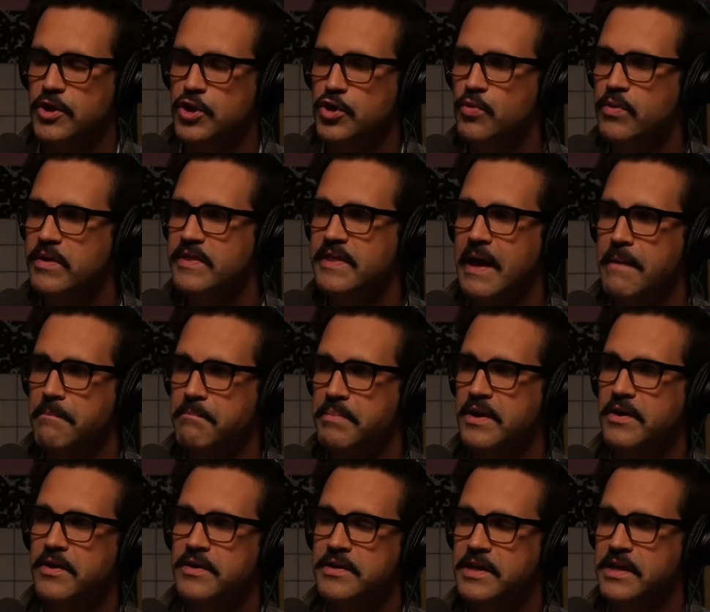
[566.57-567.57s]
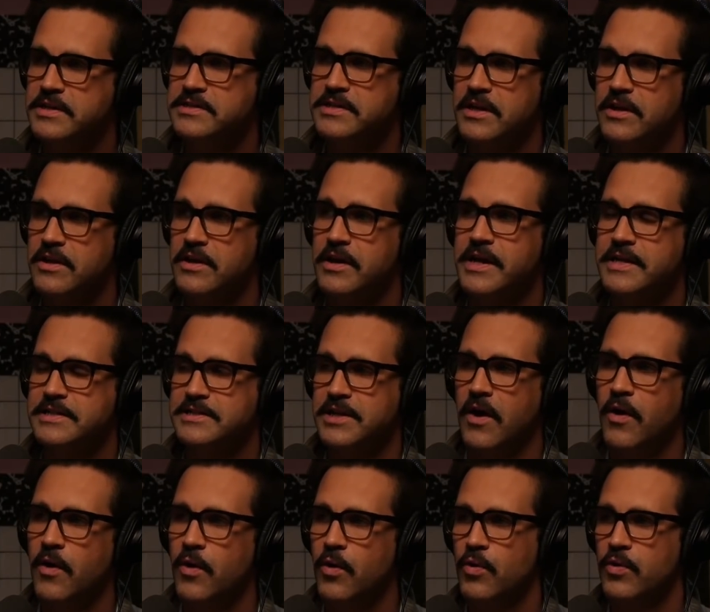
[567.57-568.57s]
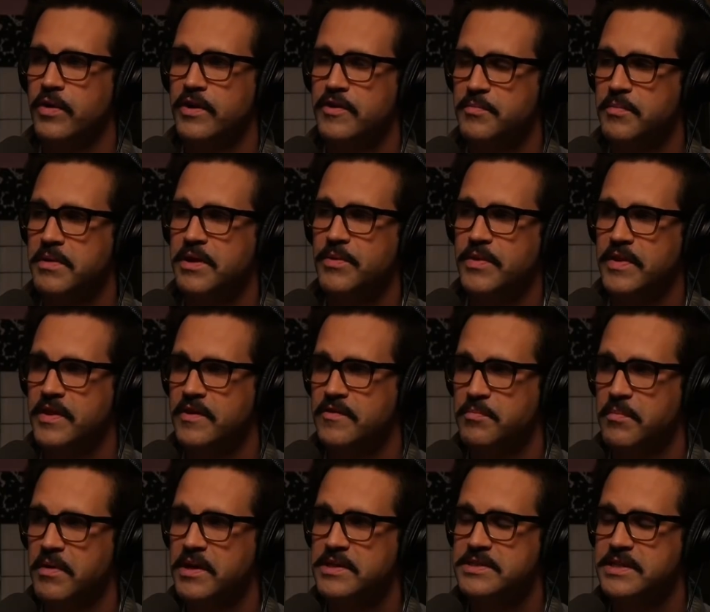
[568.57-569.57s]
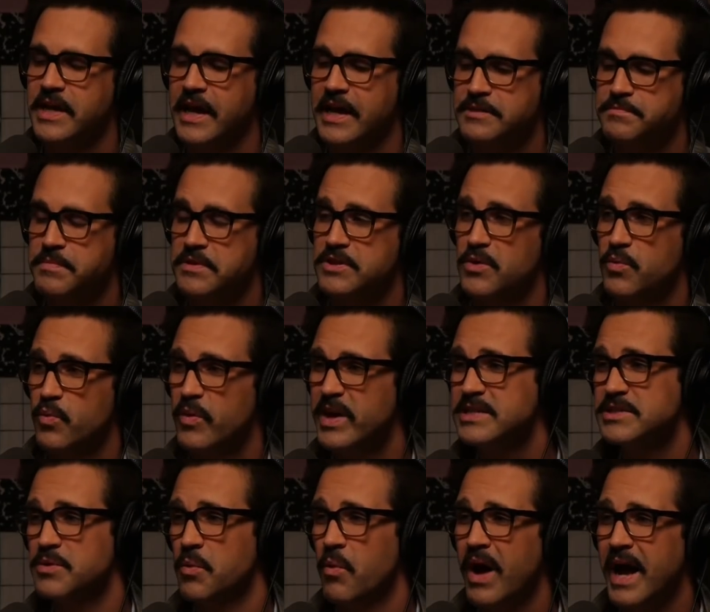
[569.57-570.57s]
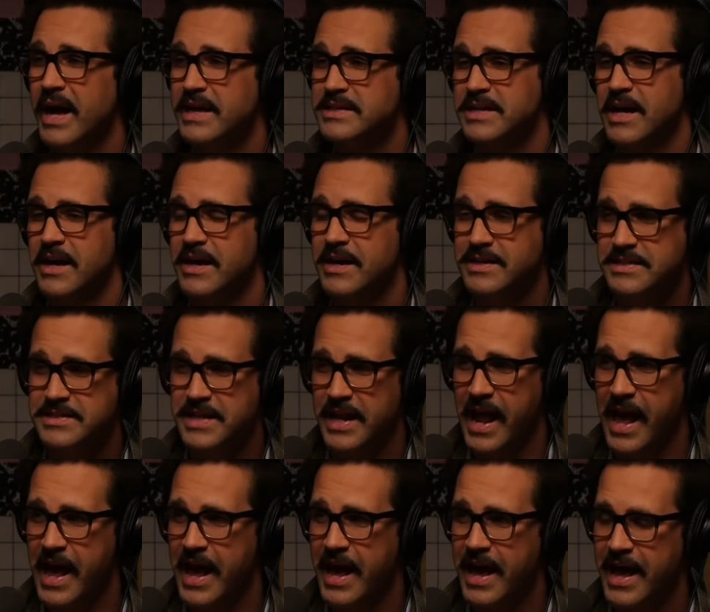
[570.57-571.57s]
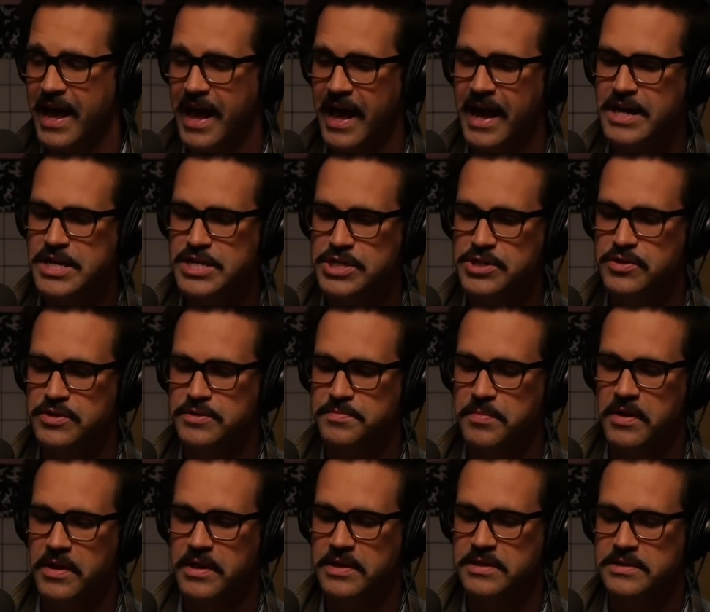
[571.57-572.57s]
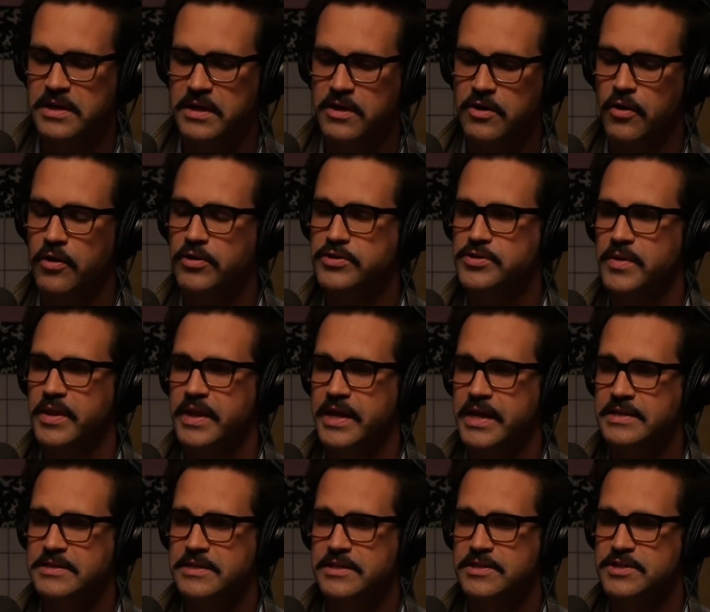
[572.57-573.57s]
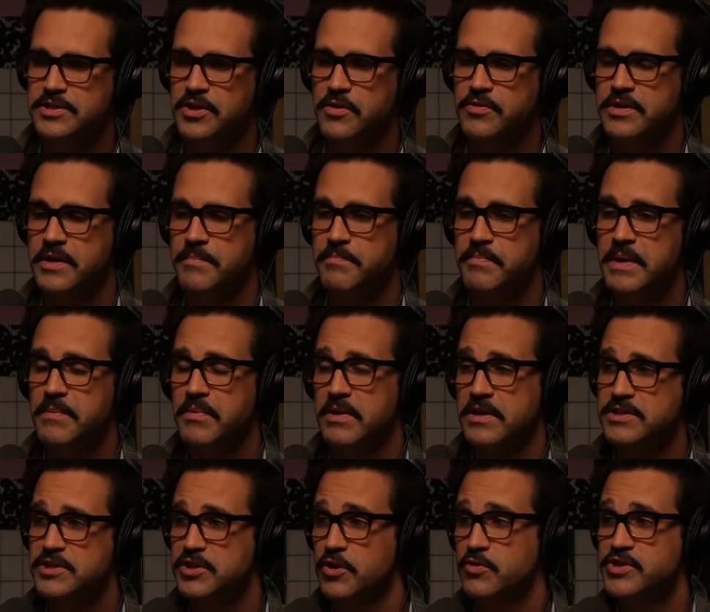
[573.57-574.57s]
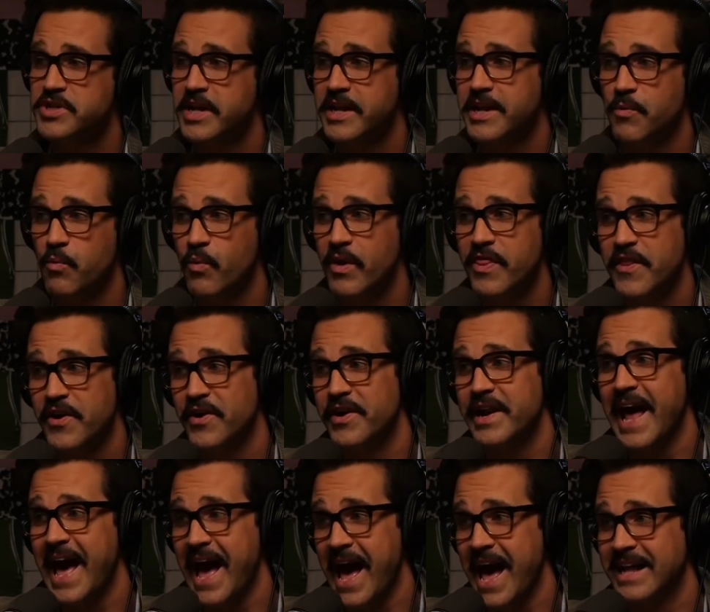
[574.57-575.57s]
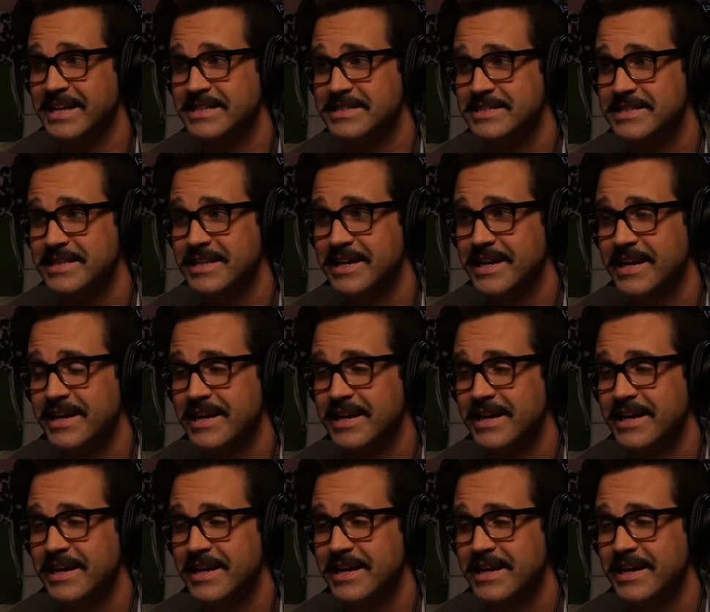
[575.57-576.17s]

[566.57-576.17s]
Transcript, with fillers: you with that beard doesn't look as old as me with this mustache. But the reason why is not because it aged you, it's because culturally it's asso- people associate it with their dads,